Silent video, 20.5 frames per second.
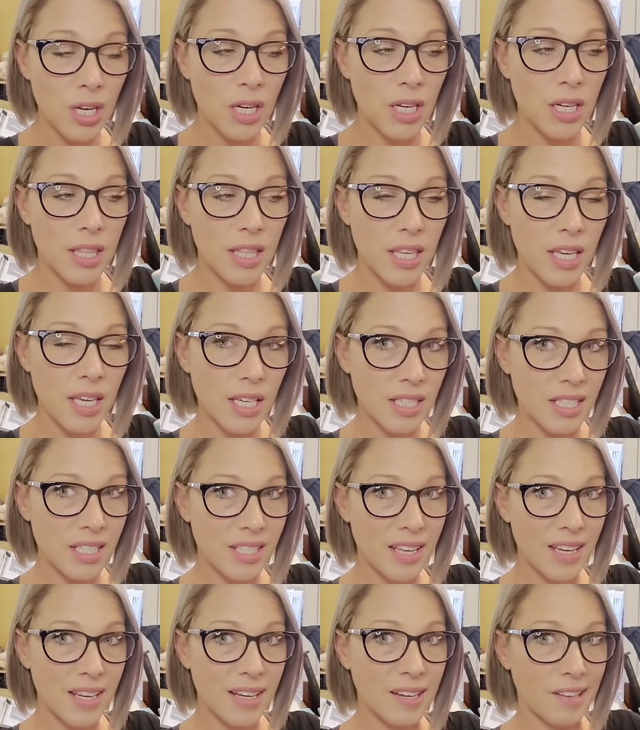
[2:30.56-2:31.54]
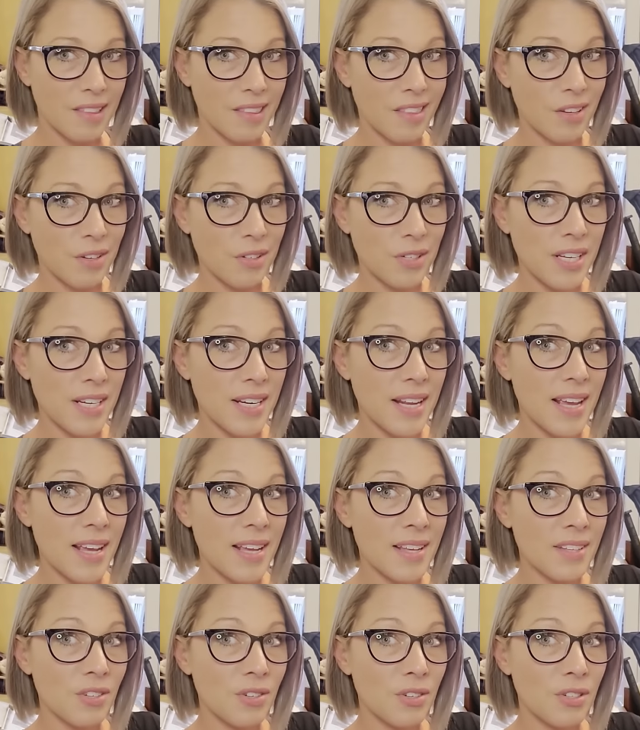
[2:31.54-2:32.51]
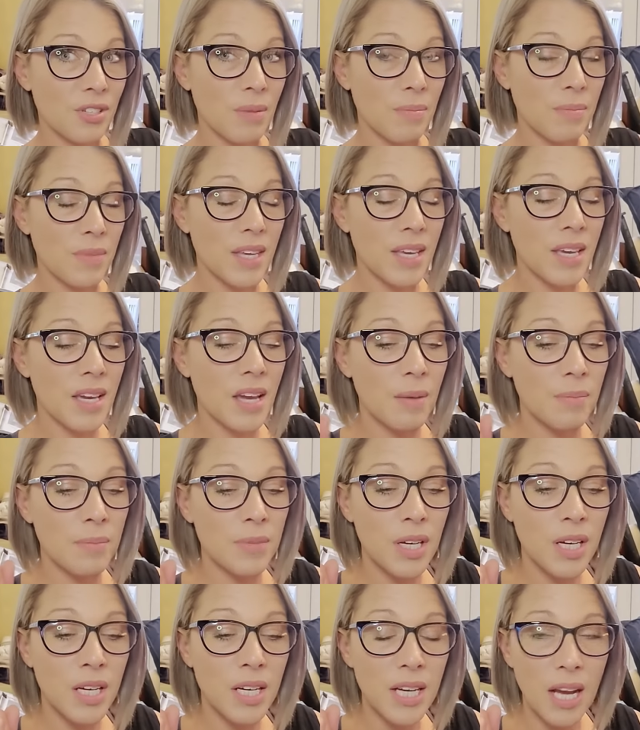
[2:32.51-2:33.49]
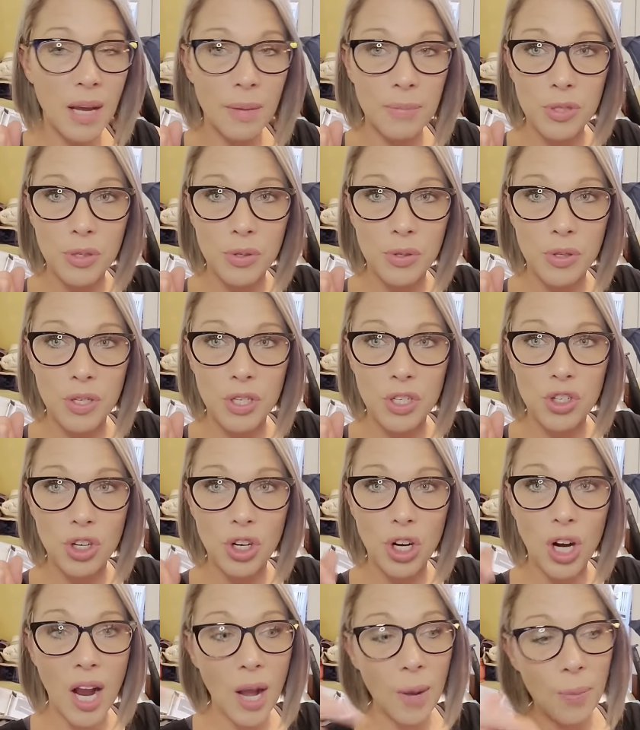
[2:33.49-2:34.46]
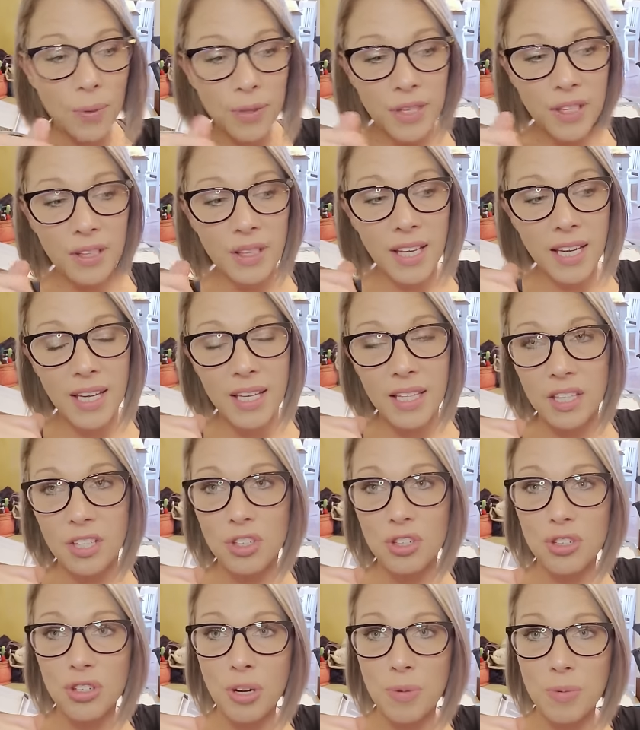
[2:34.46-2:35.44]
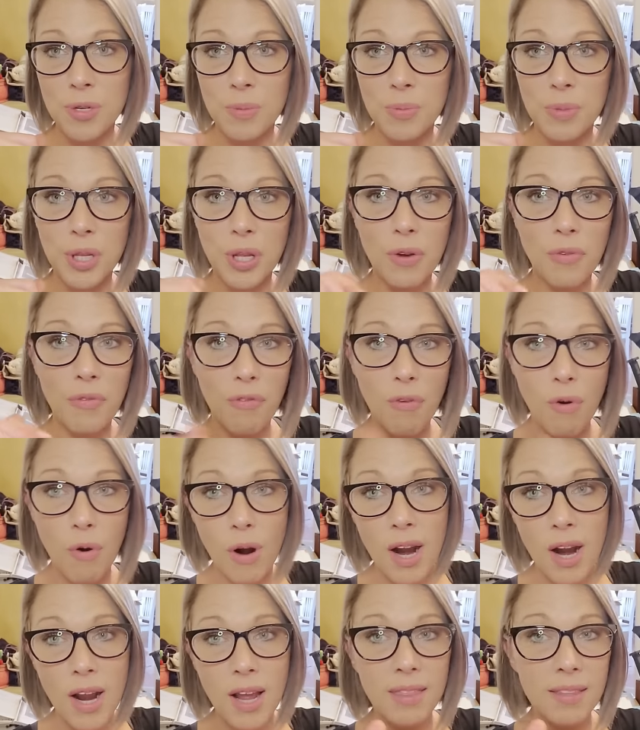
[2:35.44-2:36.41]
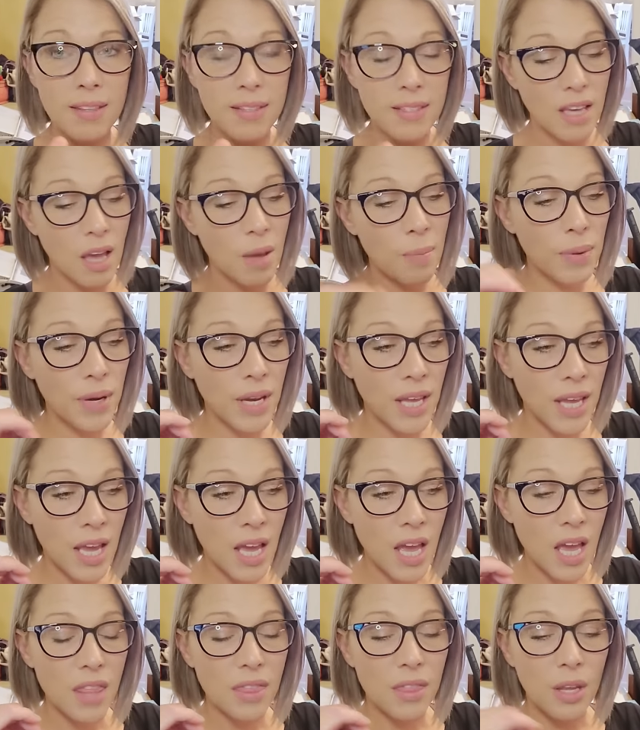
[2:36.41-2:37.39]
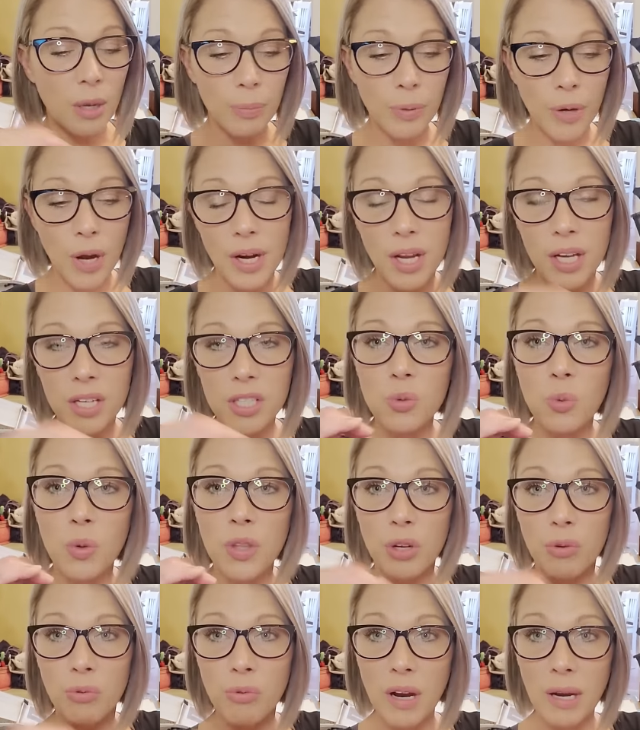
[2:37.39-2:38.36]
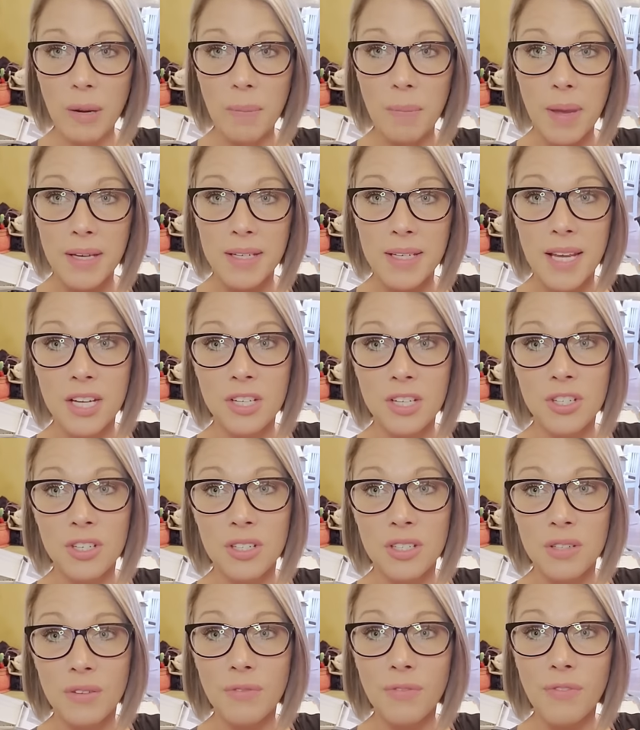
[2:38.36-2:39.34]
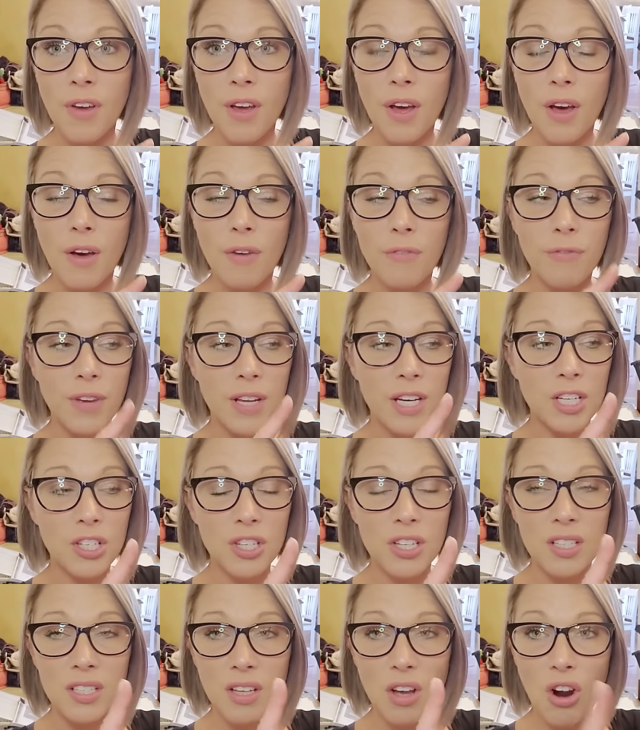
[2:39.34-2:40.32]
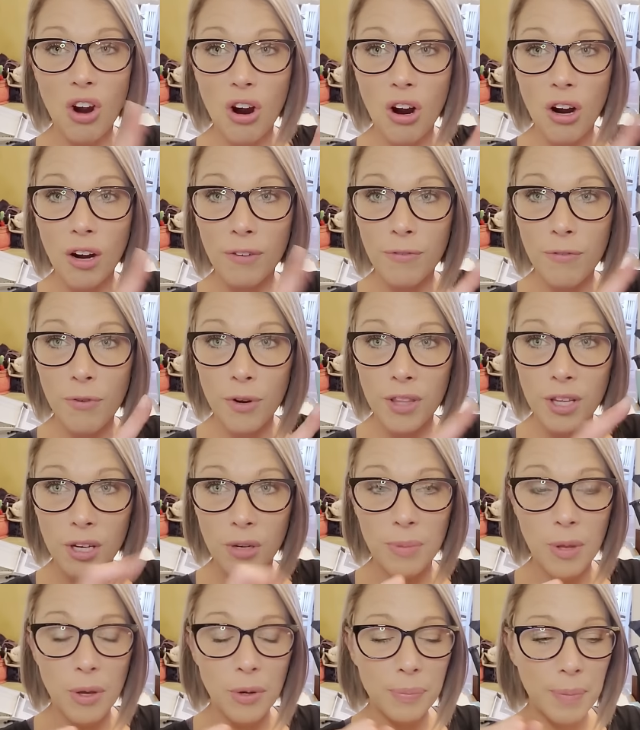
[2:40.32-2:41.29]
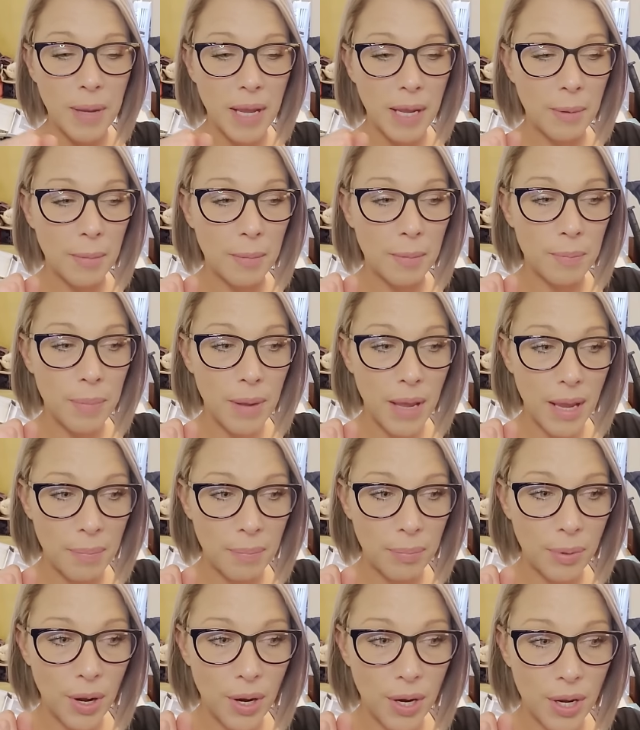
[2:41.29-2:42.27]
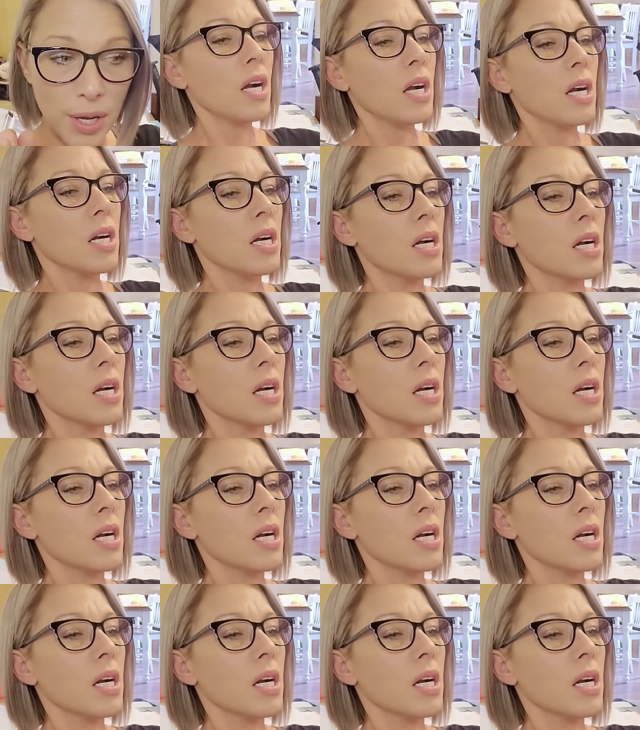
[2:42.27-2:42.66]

I think it's like 30 days or something. I'm not absolutely sure. I'll put the link in the description below for this company. Their products with their recommendations of uh, finishes are for their milk paint products.